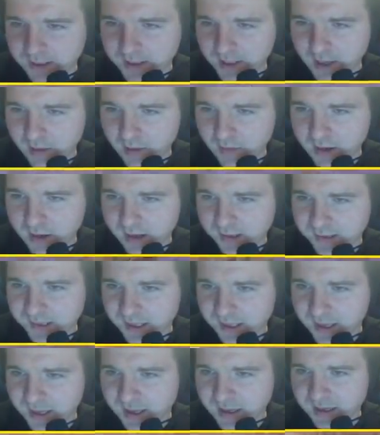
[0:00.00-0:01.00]
there is.
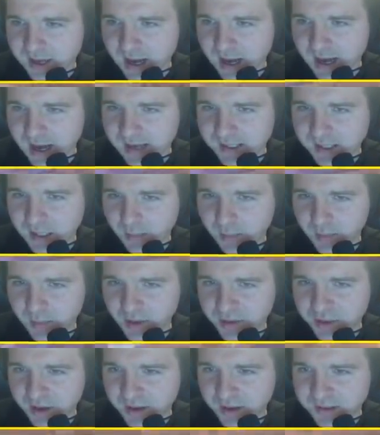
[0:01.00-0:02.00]
Nice, got the
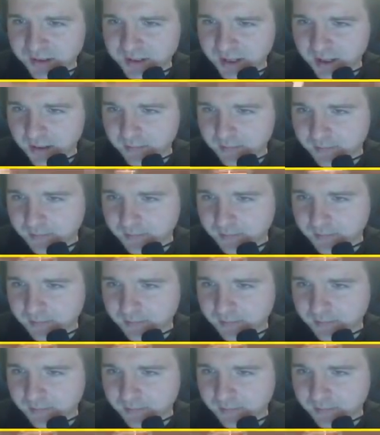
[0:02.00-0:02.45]
bloodthirsty.